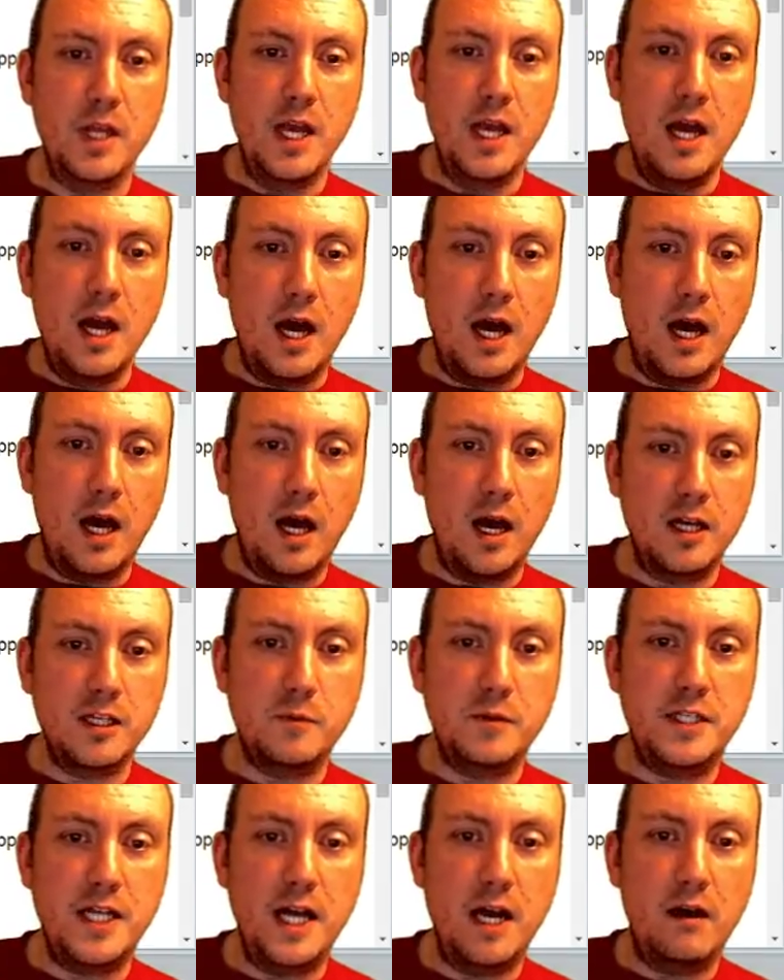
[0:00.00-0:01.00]

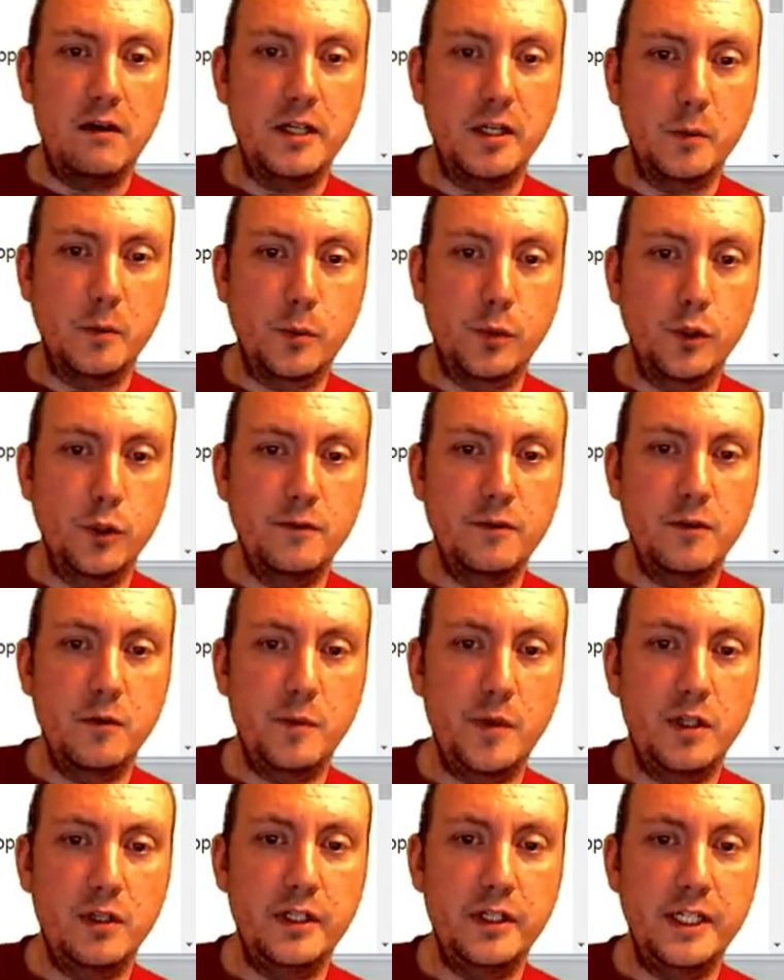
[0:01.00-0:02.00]
Hospitality and proven
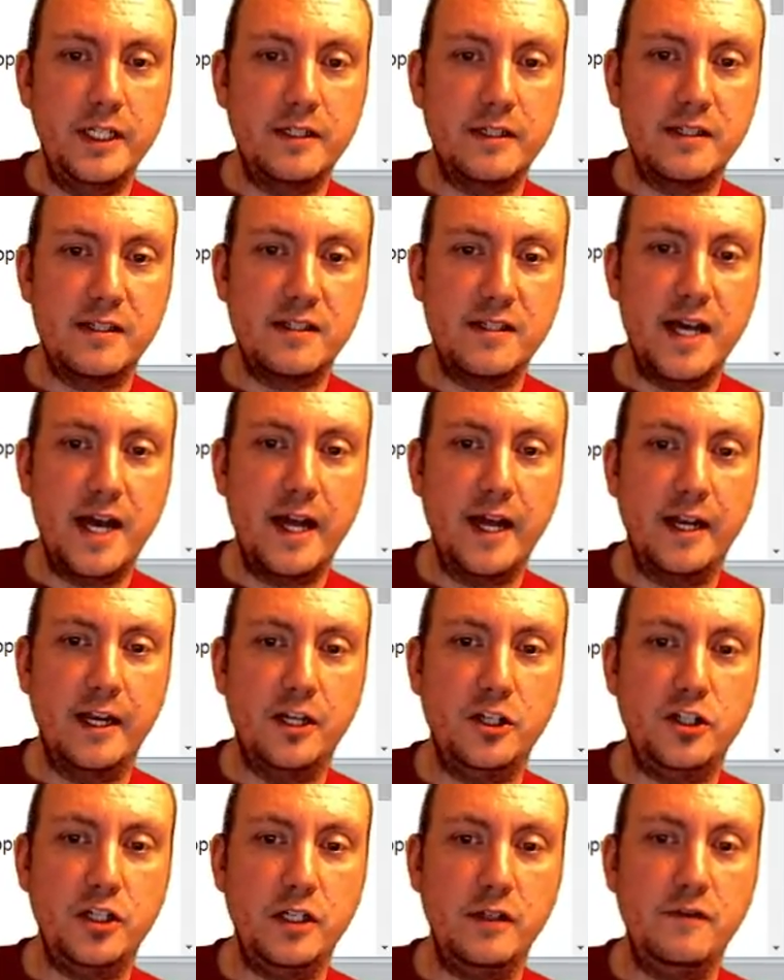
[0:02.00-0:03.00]
ability to set and
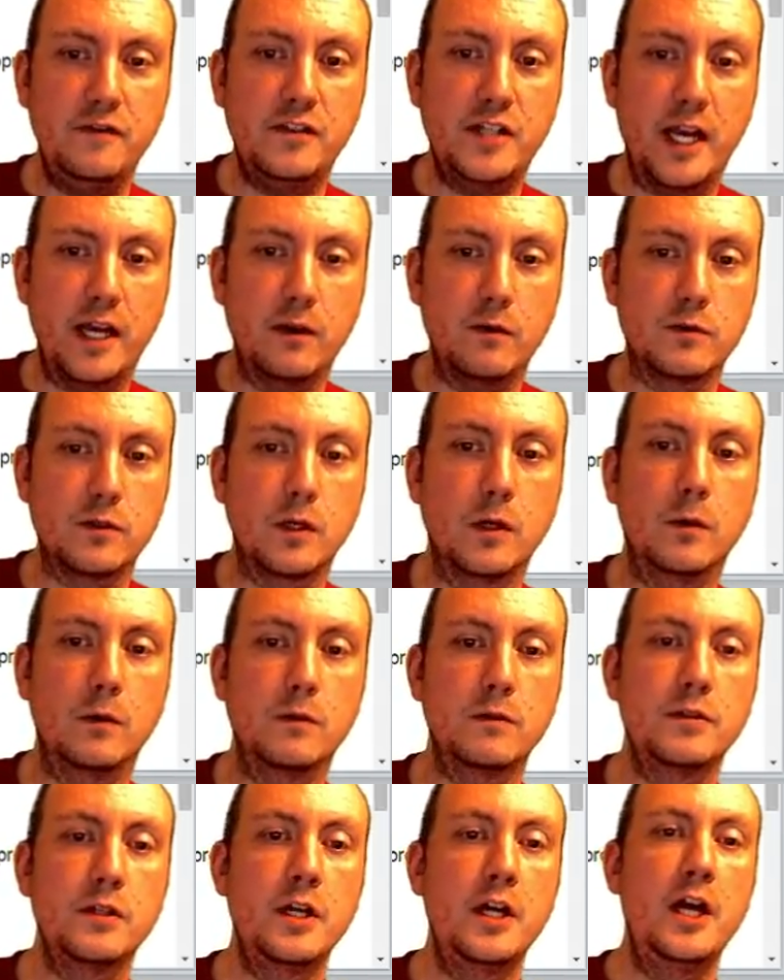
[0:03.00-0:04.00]
achieve sales
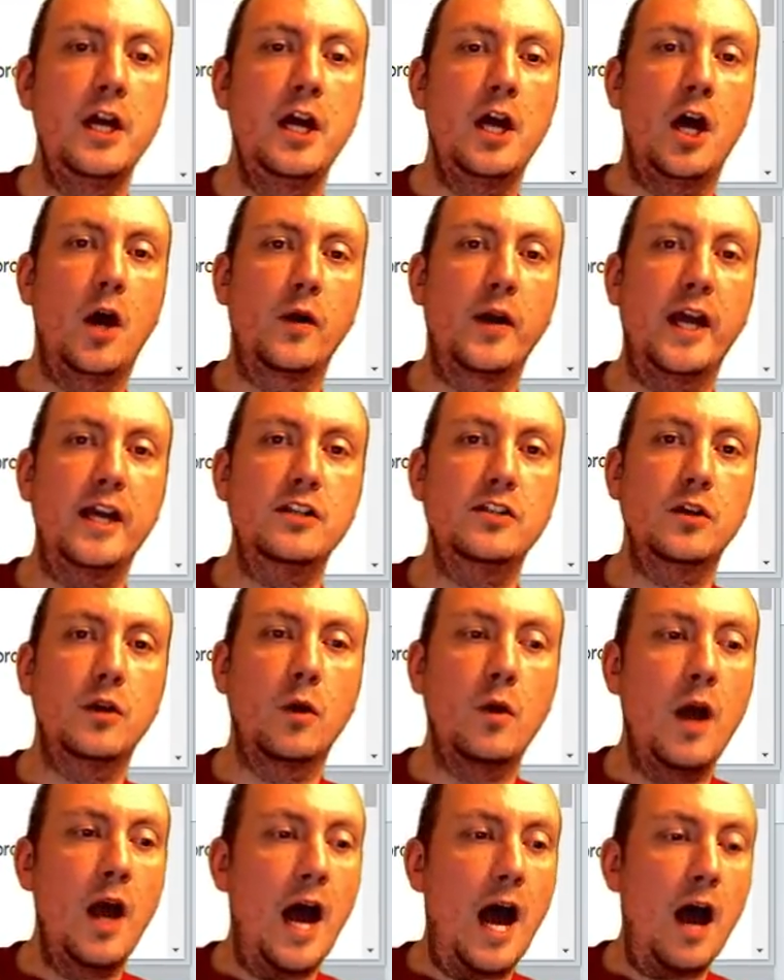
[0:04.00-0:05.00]
goals. Okay, so
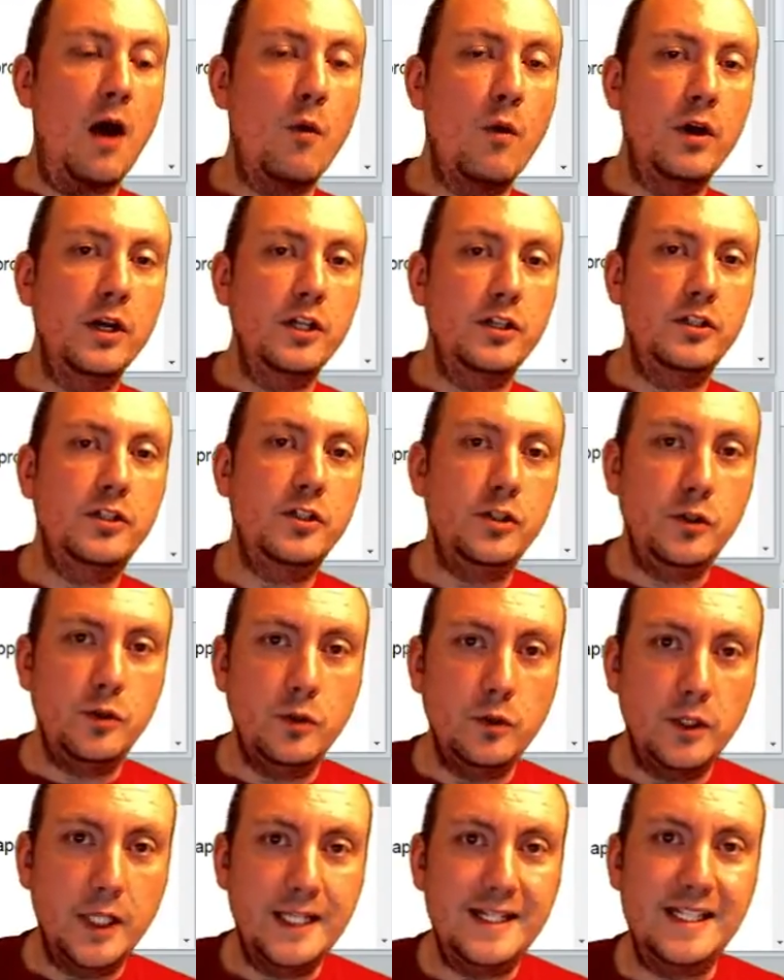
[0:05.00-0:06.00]
I wanted to
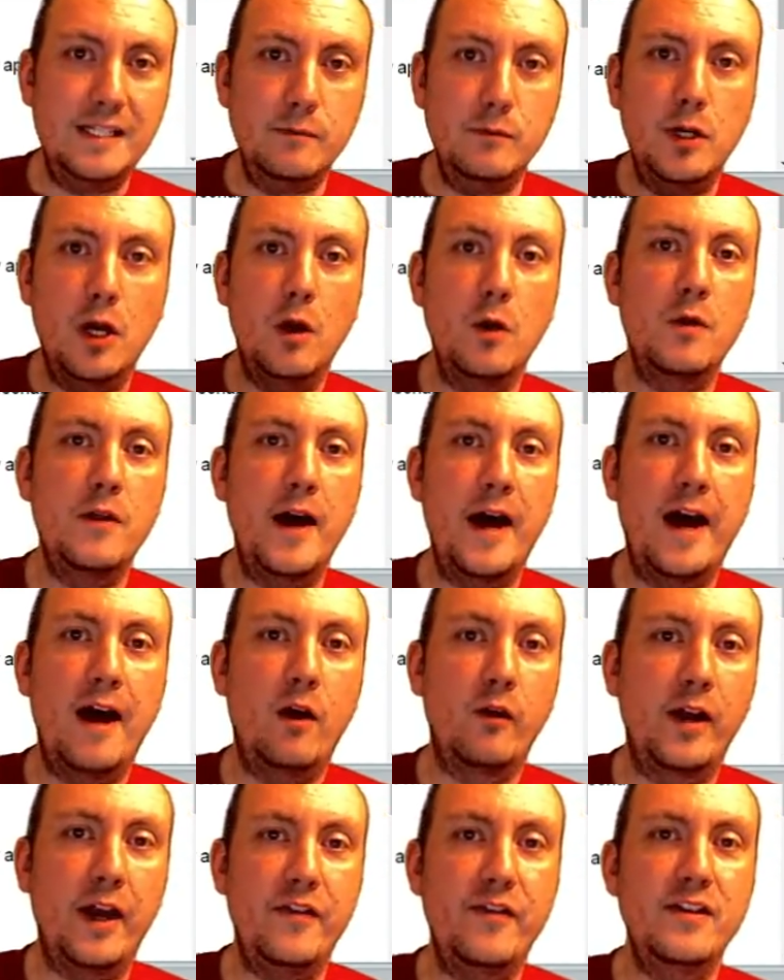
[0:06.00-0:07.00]
let them know that,
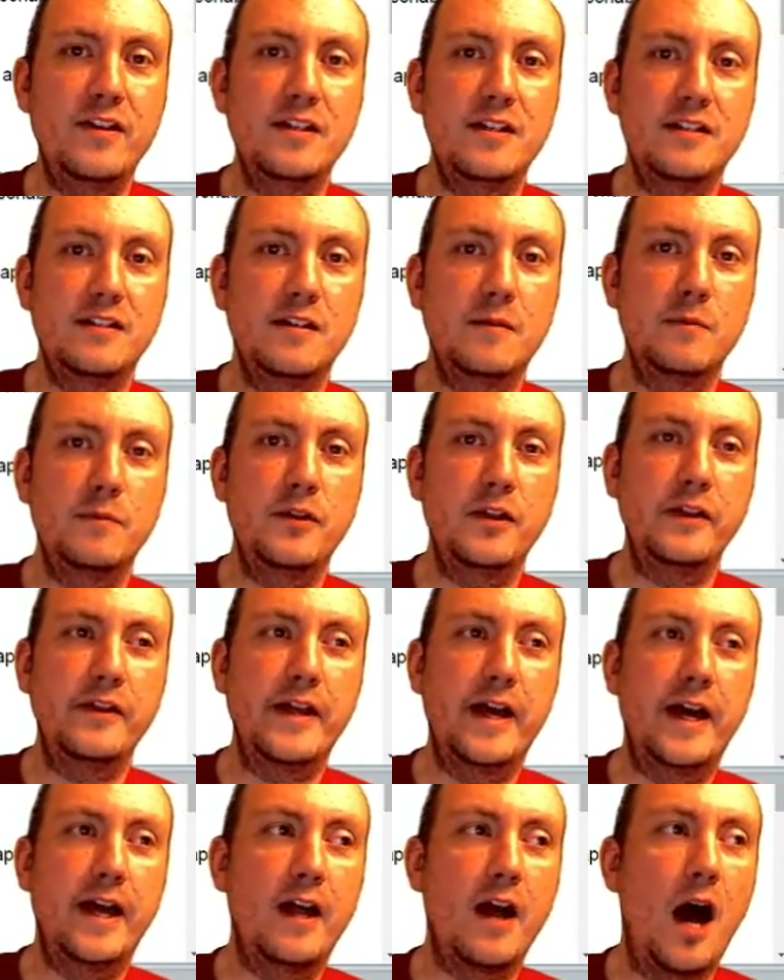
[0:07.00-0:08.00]
okay, this is something
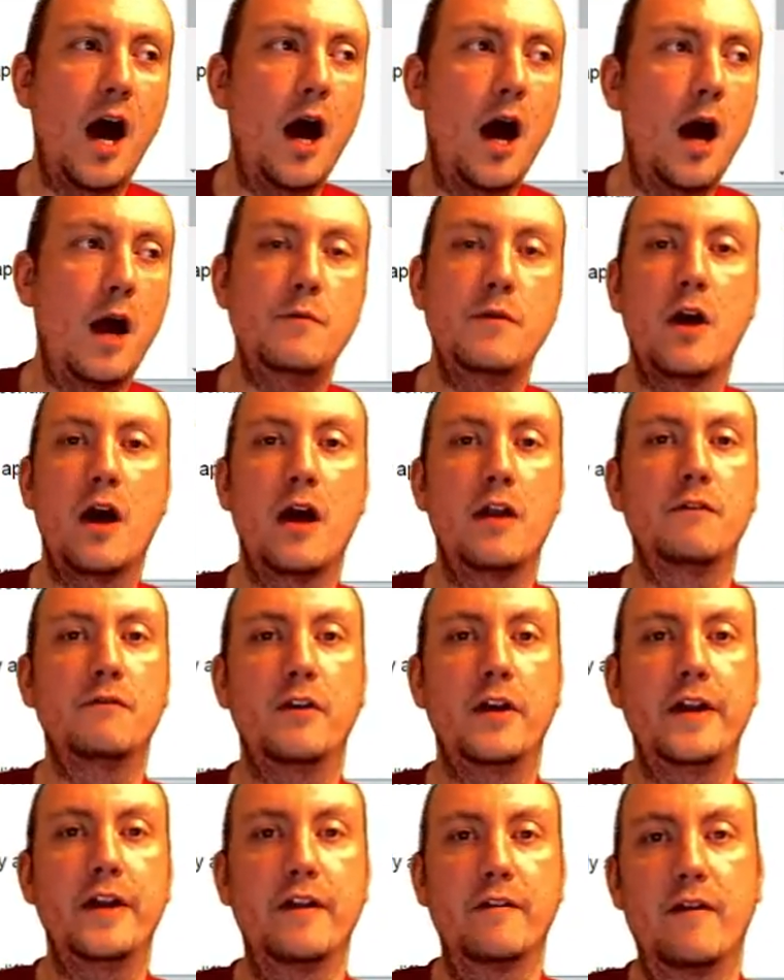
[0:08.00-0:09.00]
that I'm not afraid
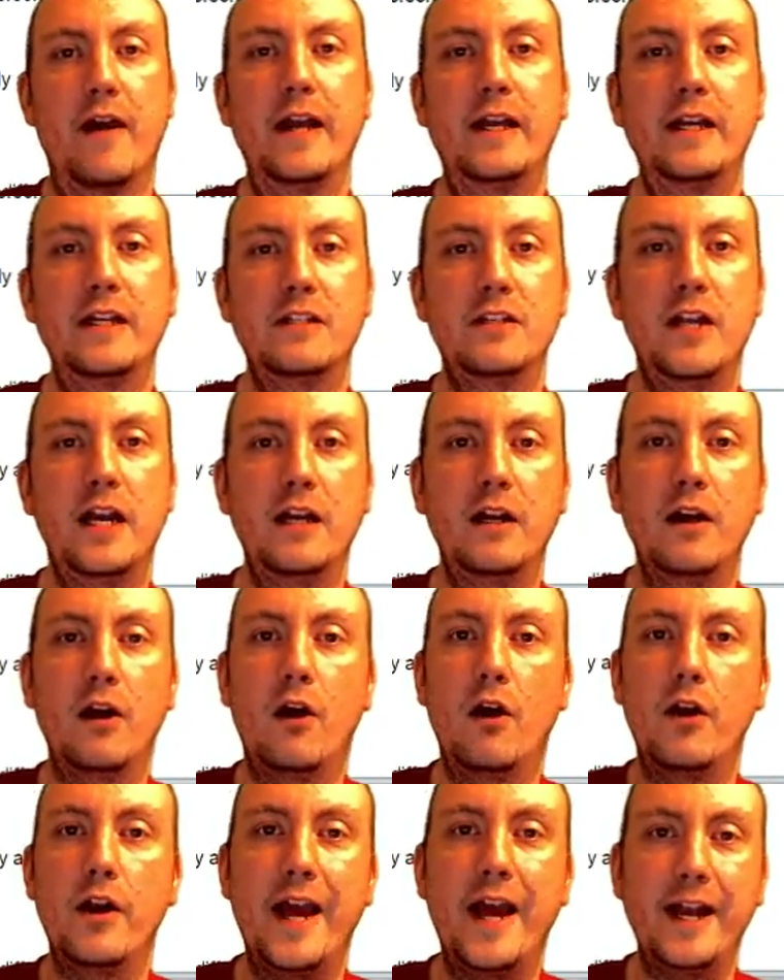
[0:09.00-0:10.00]
of. I can take
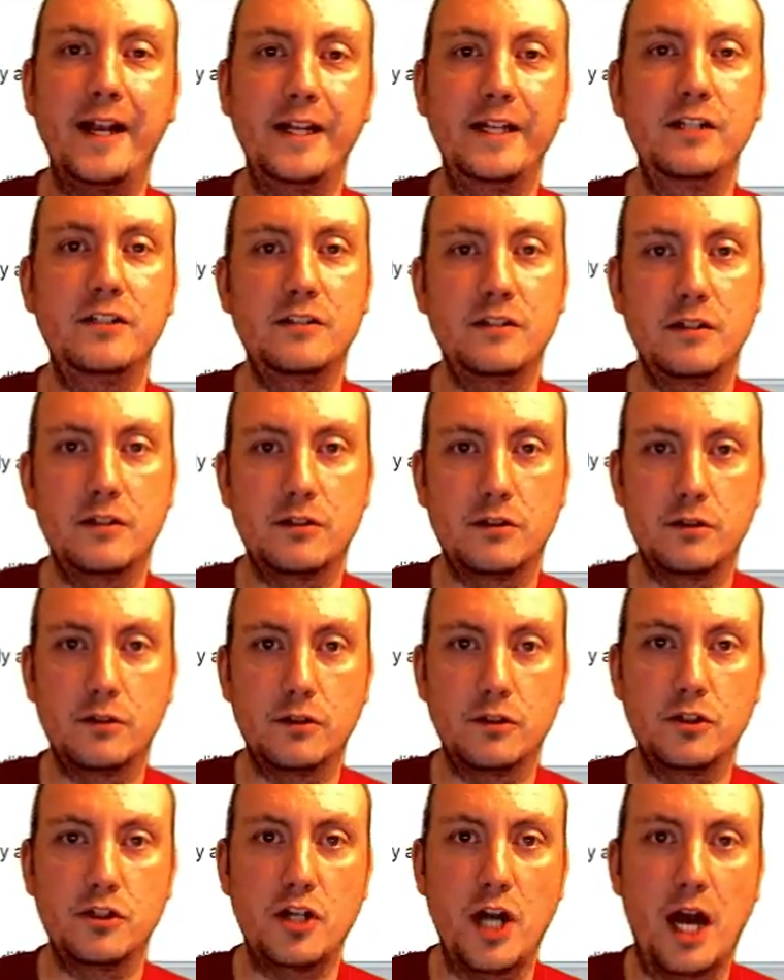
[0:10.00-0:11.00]
on any certain
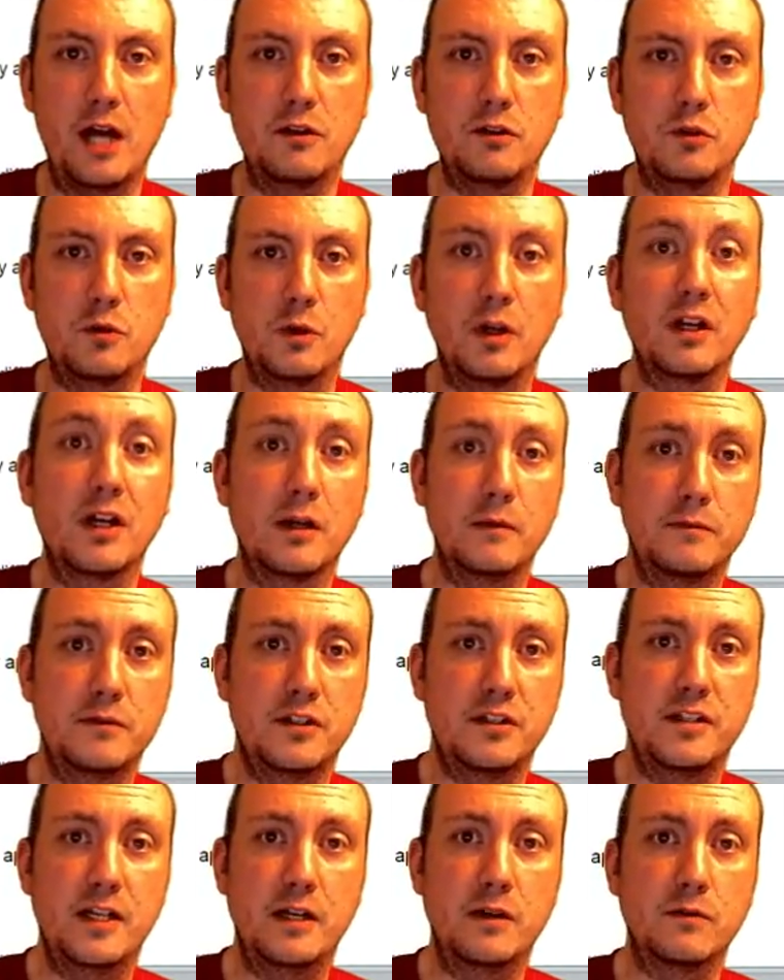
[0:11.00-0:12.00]
challenge when it comes to
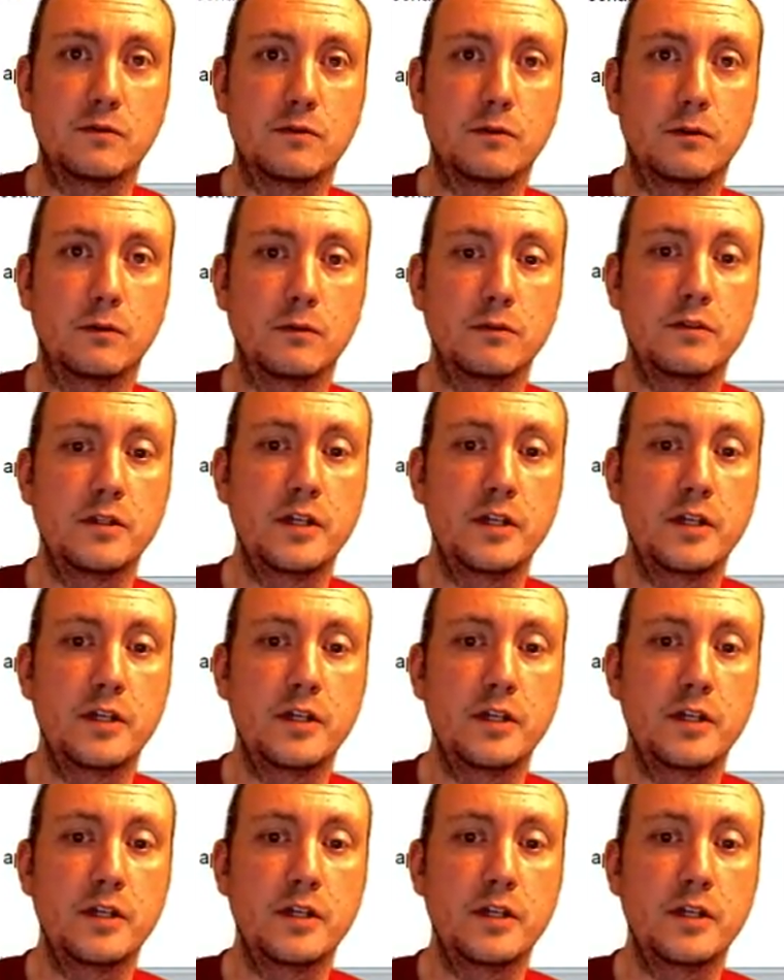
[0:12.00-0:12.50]
sales goals.